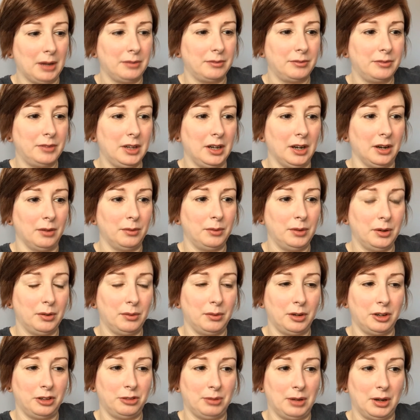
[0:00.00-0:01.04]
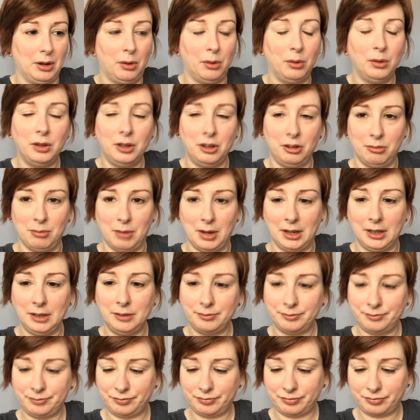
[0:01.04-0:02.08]
but, you know, we don't want to spend a whole lot of
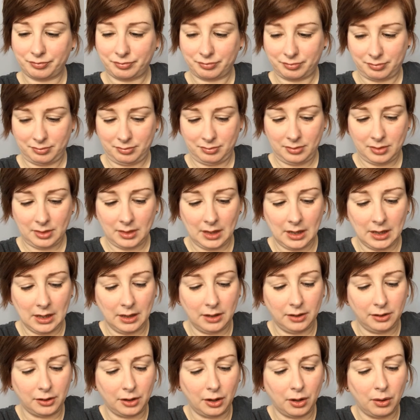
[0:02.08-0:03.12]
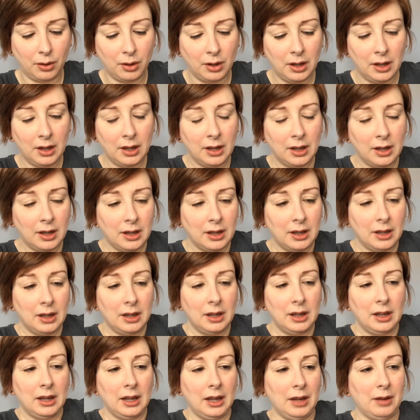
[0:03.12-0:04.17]
money. So,
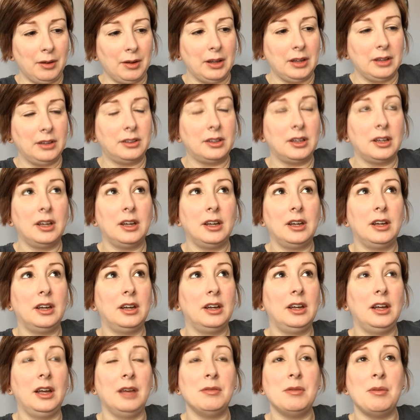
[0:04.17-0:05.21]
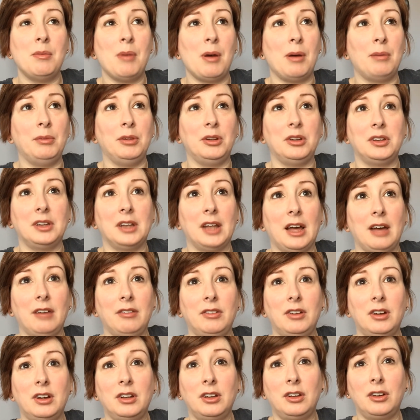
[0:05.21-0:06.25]
anyways, him and mom just
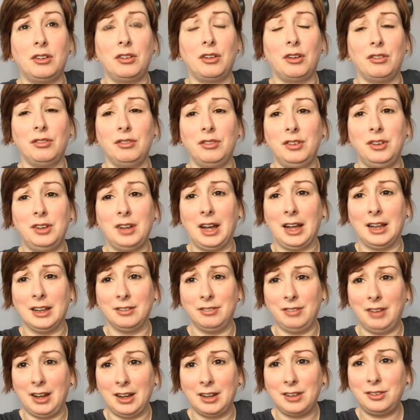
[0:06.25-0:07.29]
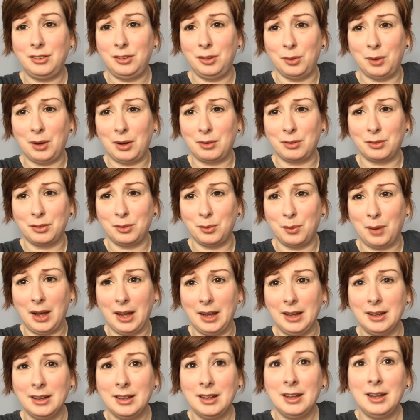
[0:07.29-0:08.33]
left. They drove to Halifax, two hours
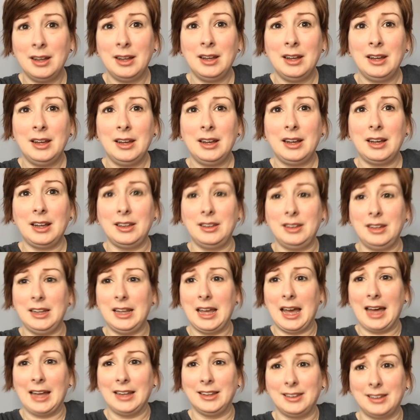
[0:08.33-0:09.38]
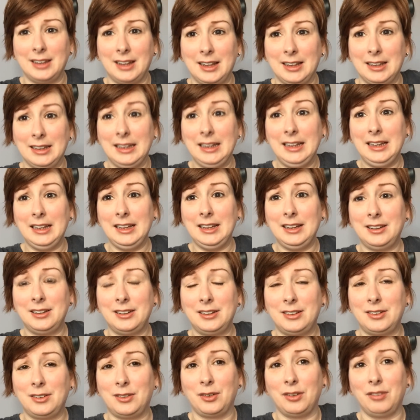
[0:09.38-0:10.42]
away, because he has a lead,
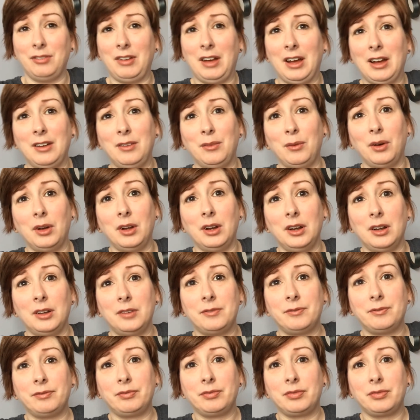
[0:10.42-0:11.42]
or found one.